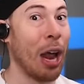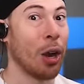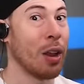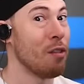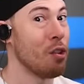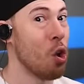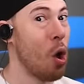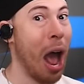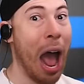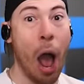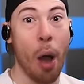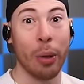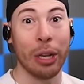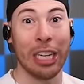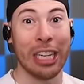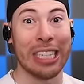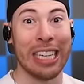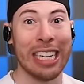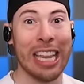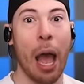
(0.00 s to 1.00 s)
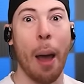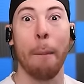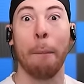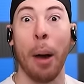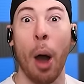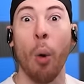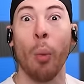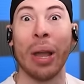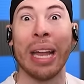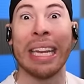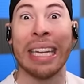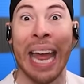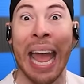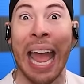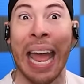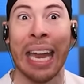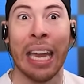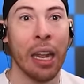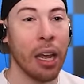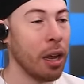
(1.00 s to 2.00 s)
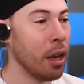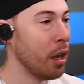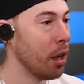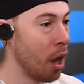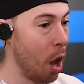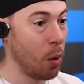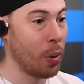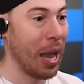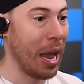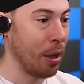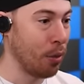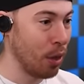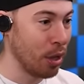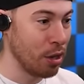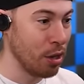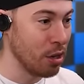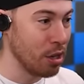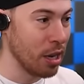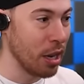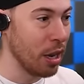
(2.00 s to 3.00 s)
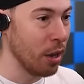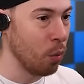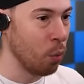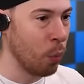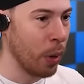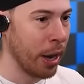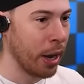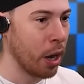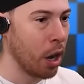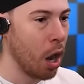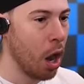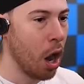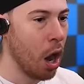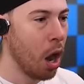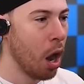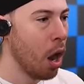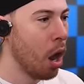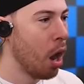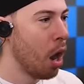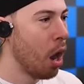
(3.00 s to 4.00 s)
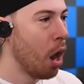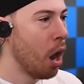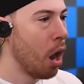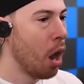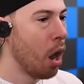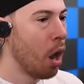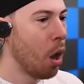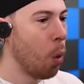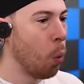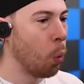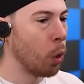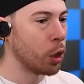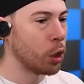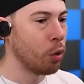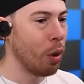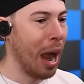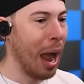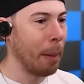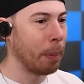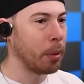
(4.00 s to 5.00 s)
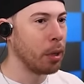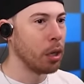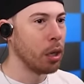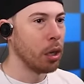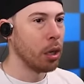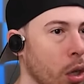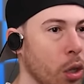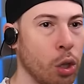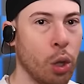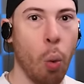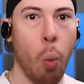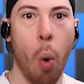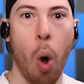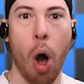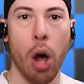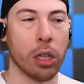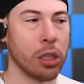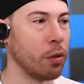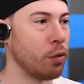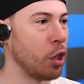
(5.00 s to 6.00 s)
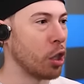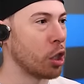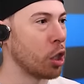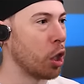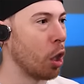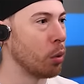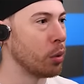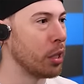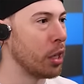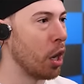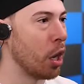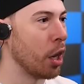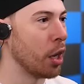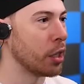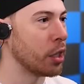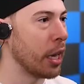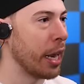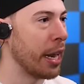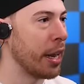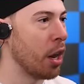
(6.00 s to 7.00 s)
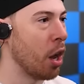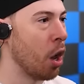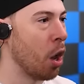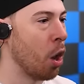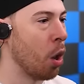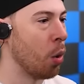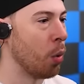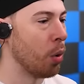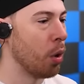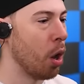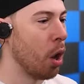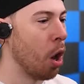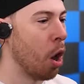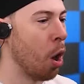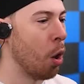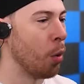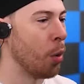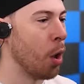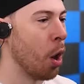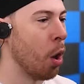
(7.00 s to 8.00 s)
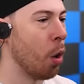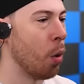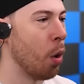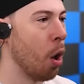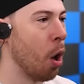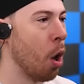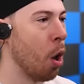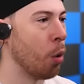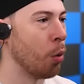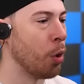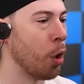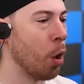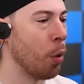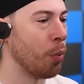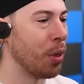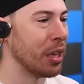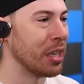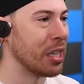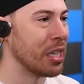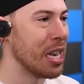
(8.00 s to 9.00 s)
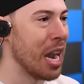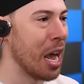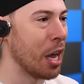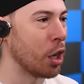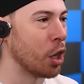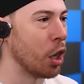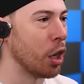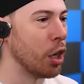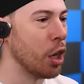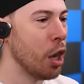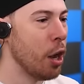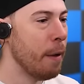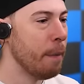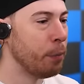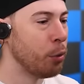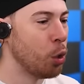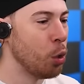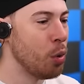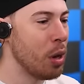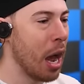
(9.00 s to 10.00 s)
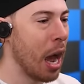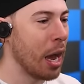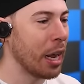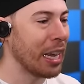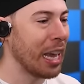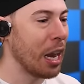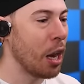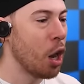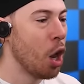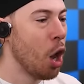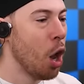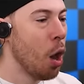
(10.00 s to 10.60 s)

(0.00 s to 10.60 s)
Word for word: don't even know how we just did that, but we did. Okay, this is where we're trapped. The walls have just closed in on us, and oh no, oh no, this is not good. Do not get